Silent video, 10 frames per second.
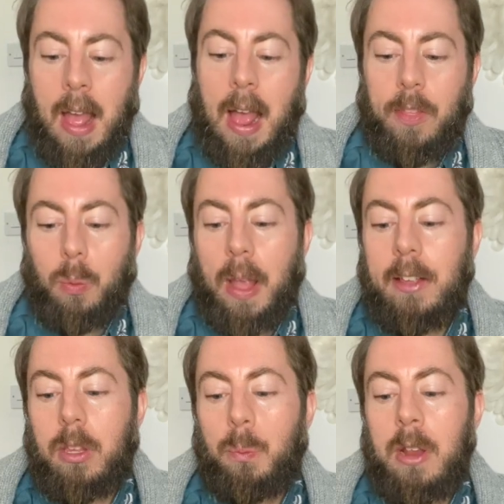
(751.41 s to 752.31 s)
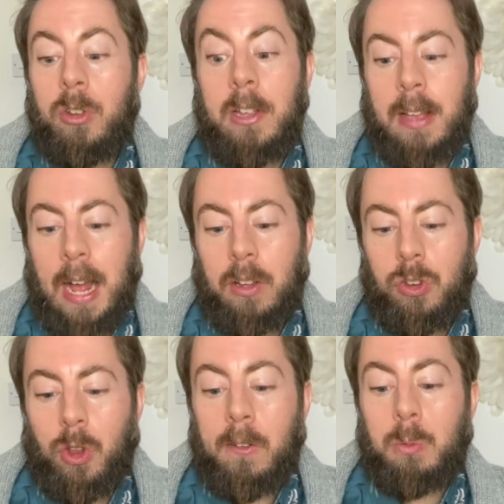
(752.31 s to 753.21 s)
and the ways in which these
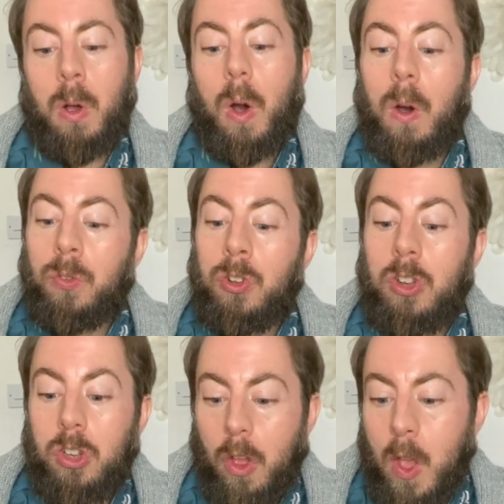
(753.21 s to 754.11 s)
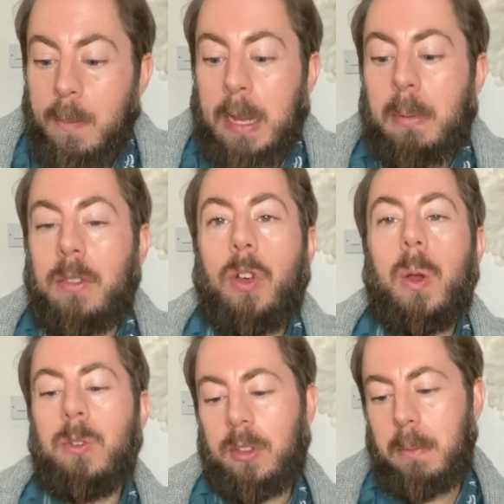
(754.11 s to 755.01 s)
attitudes were often determined by
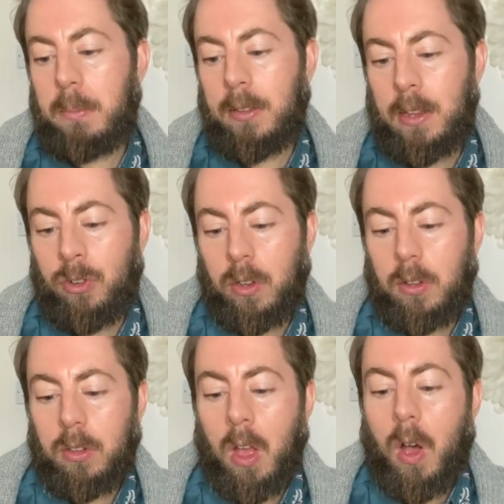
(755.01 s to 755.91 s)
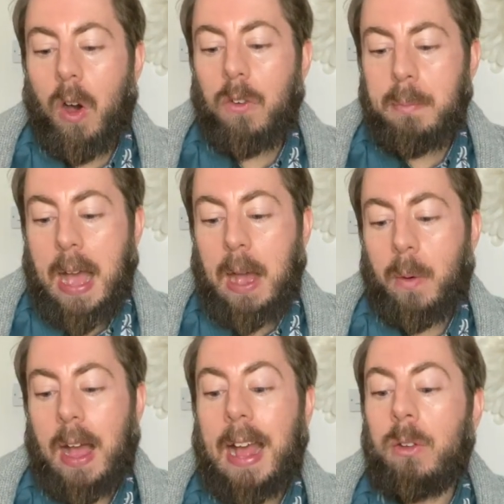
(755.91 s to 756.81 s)
those in positions of
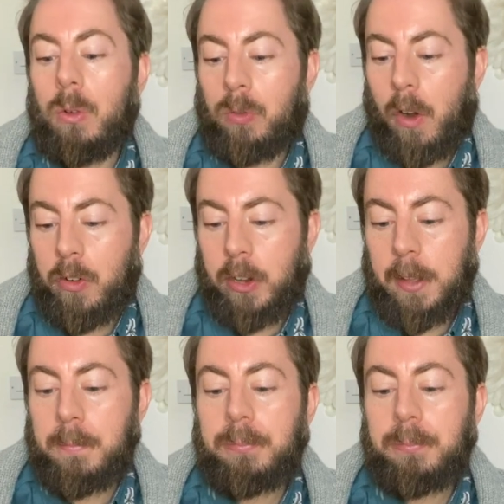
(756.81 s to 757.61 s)
power and authority.